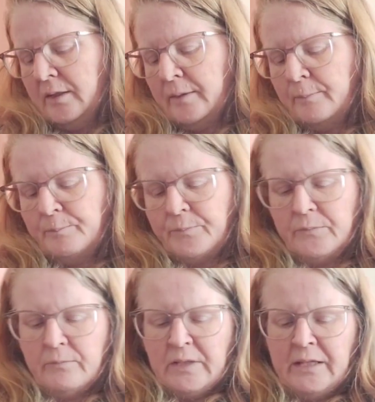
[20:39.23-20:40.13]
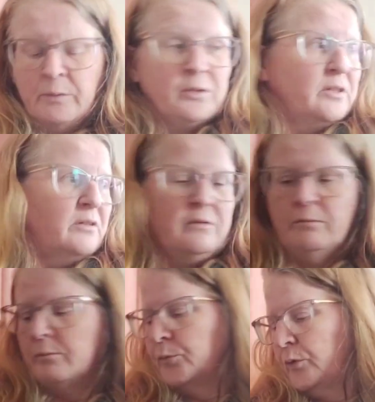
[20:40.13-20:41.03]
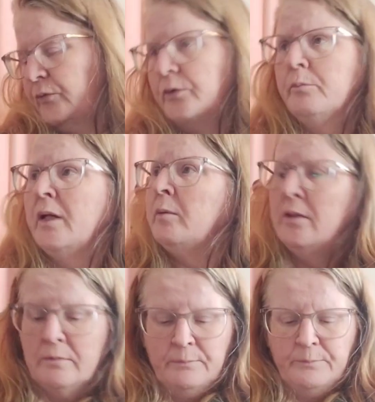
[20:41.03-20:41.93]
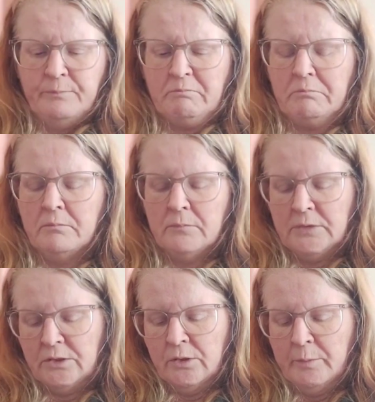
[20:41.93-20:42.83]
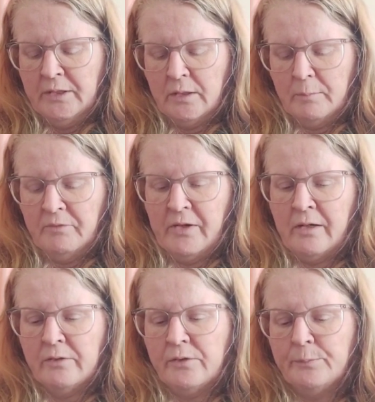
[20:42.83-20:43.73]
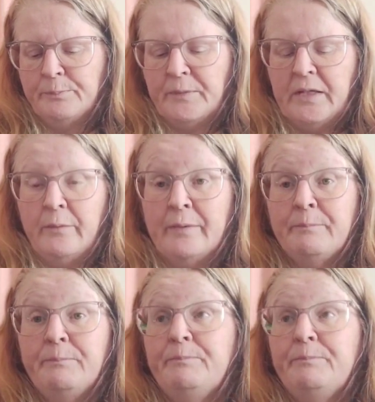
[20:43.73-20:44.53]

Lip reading: And he wants more food maybe. It's only been a couple of hours. Anyway.